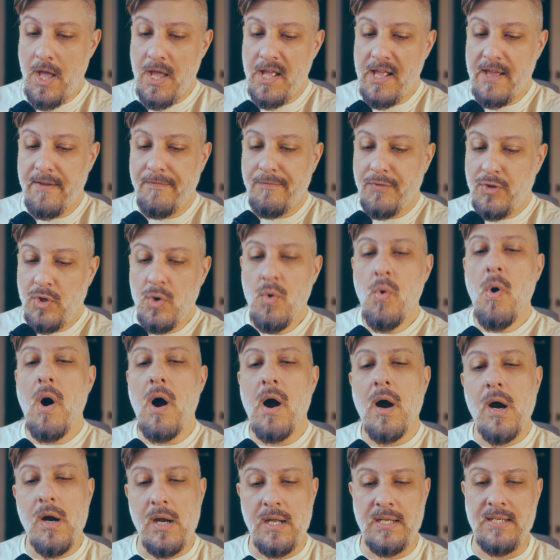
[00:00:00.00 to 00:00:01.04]
If you
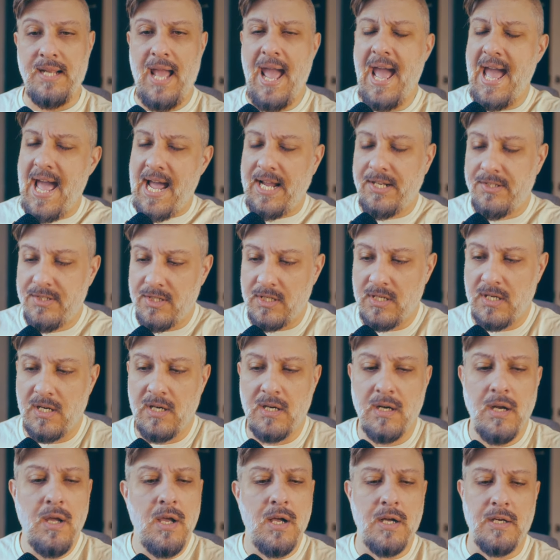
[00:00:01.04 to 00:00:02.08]
are an
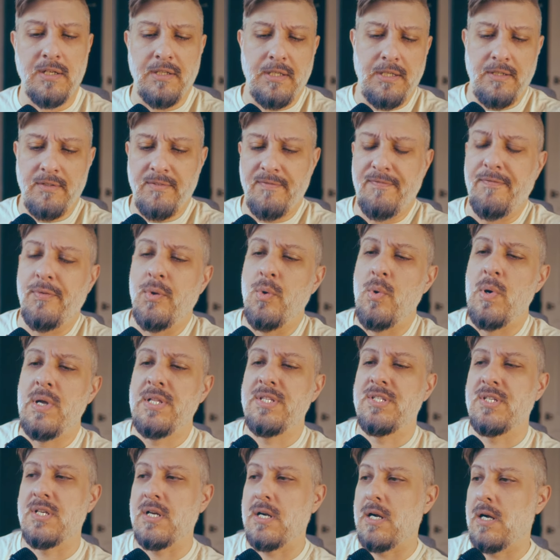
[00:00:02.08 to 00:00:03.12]
actor, an
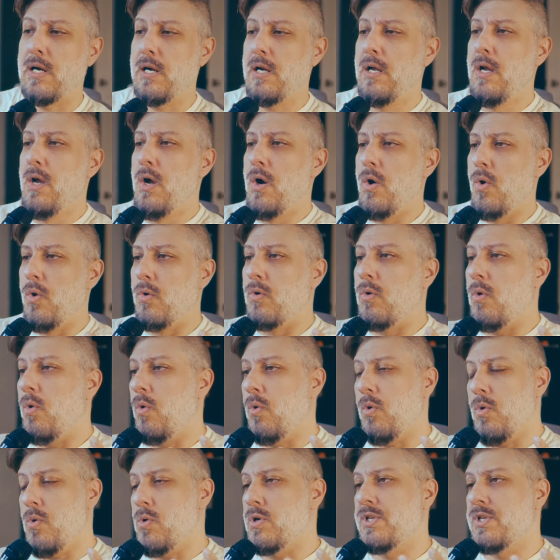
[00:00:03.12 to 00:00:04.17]
influencer, or